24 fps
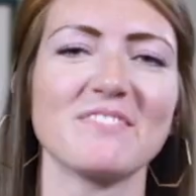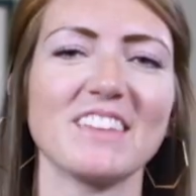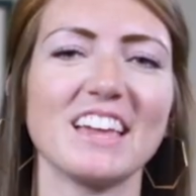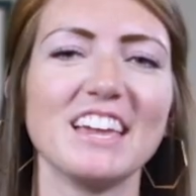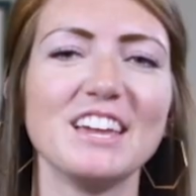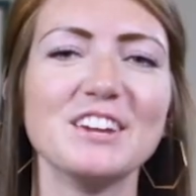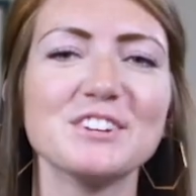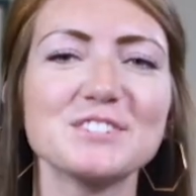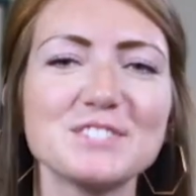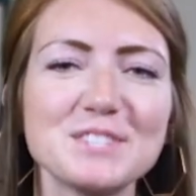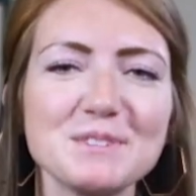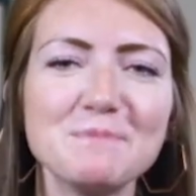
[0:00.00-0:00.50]

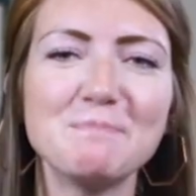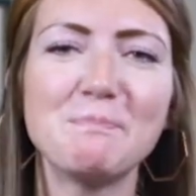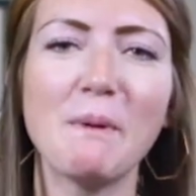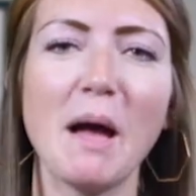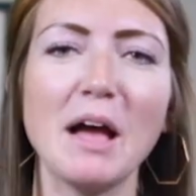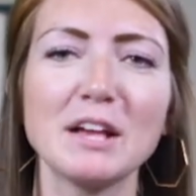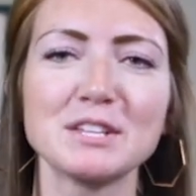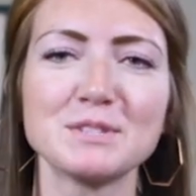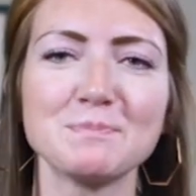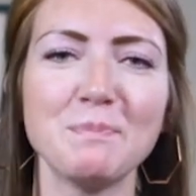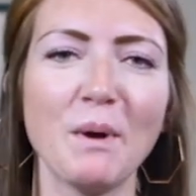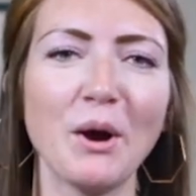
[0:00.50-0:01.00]
Here's the
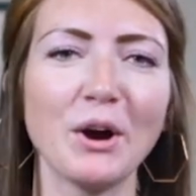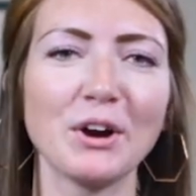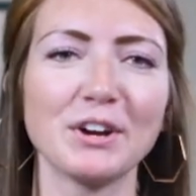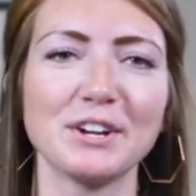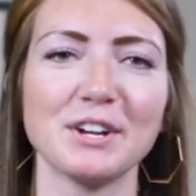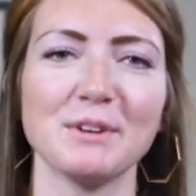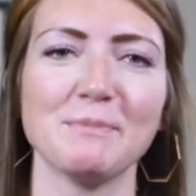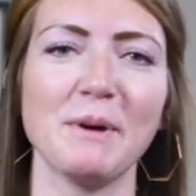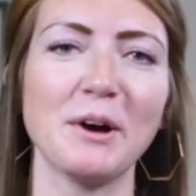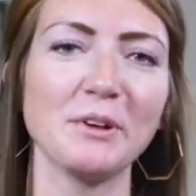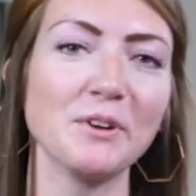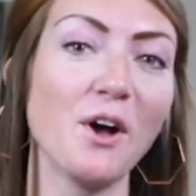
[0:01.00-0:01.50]
best
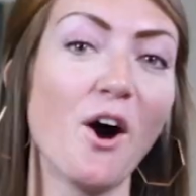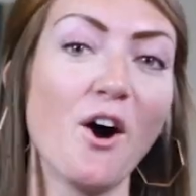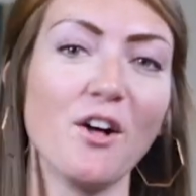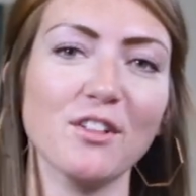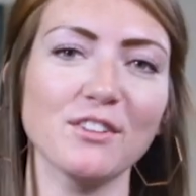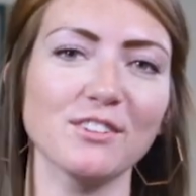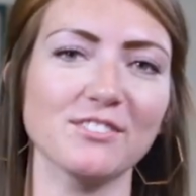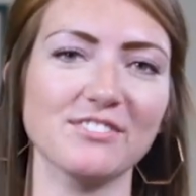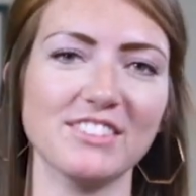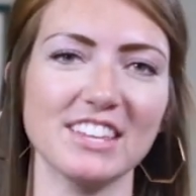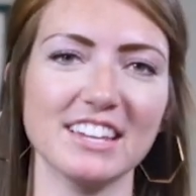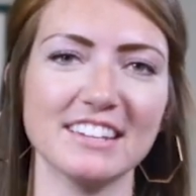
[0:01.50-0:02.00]
part about
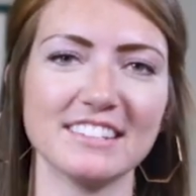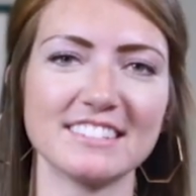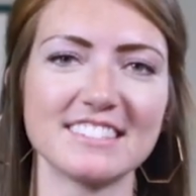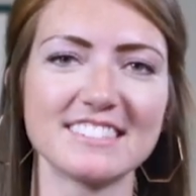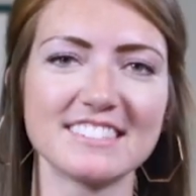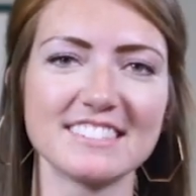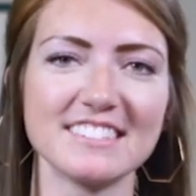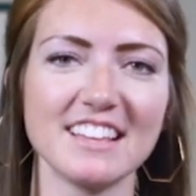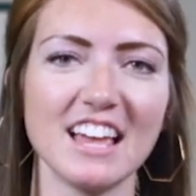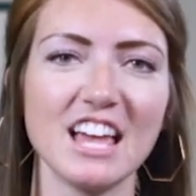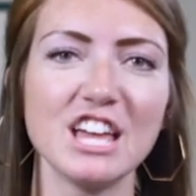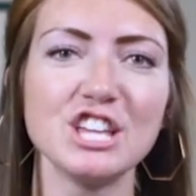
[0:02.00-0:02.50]
all of
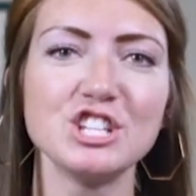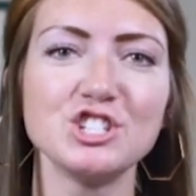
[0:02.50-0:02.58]
this.